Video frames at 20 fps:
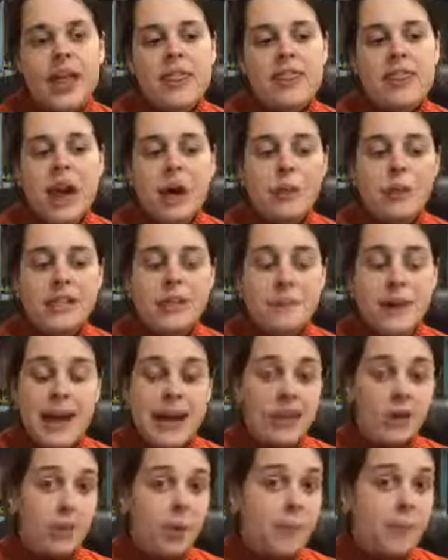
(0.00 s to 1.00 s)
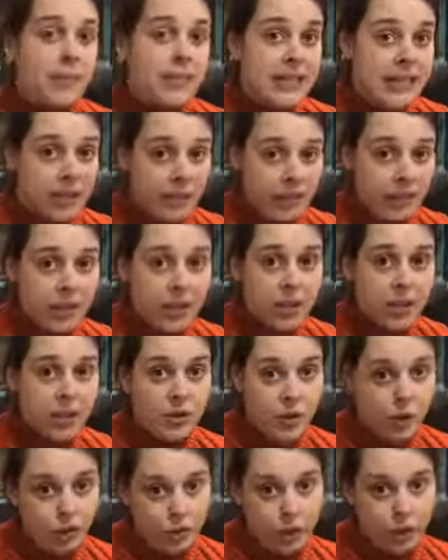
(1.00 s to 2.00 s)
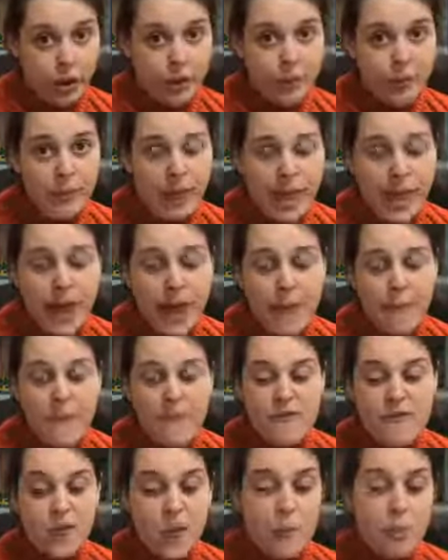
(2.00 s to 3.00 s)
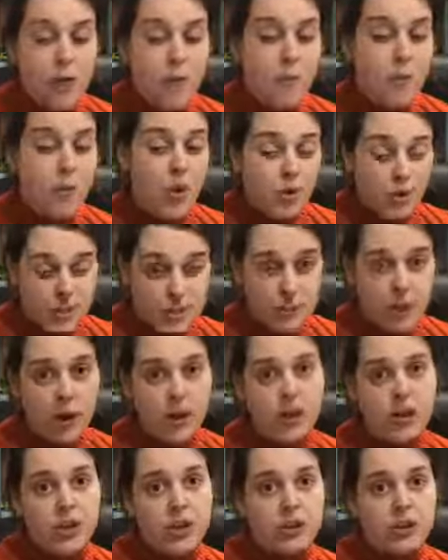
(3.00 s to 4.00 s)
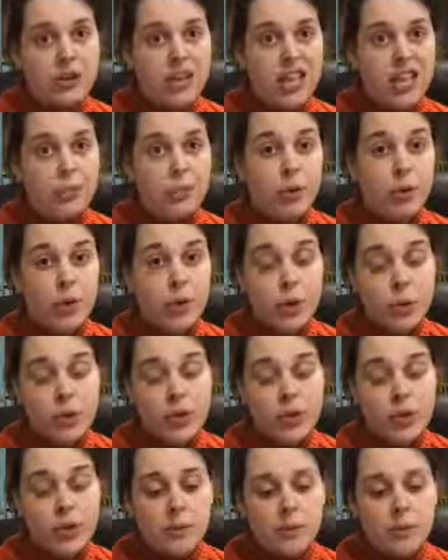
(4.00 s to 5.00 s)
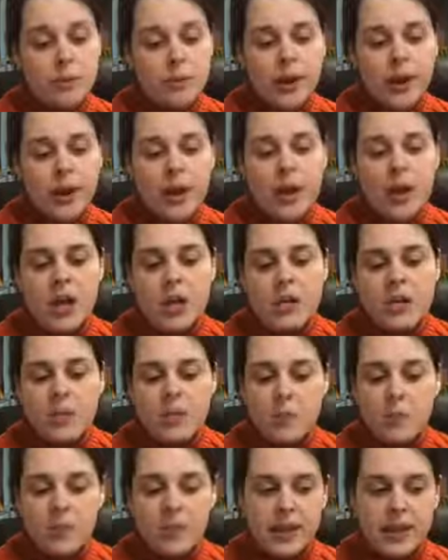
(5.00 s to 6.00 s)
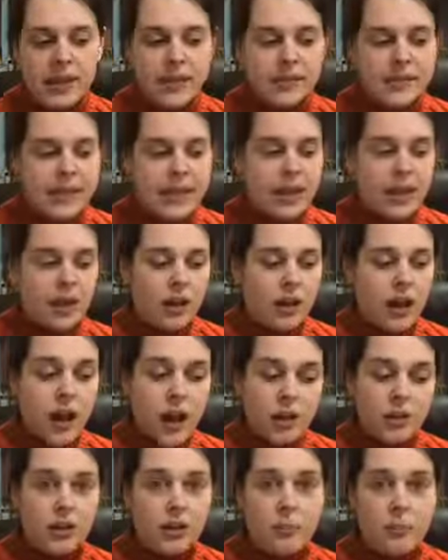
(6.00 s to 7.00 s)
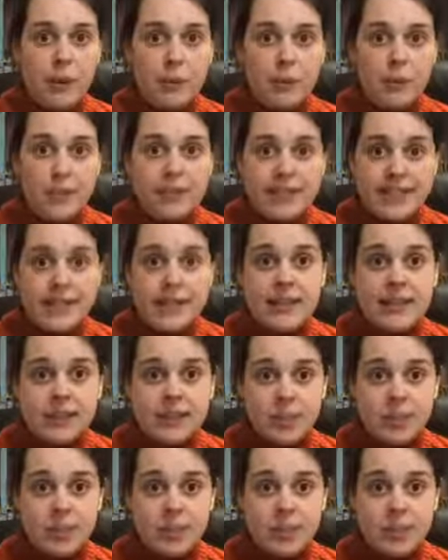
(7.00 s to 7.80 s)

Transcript: That will depend on what material you go for. For the most part, you can dry them on low in the tumble dryer. Some things like cotton are a bit more resilient to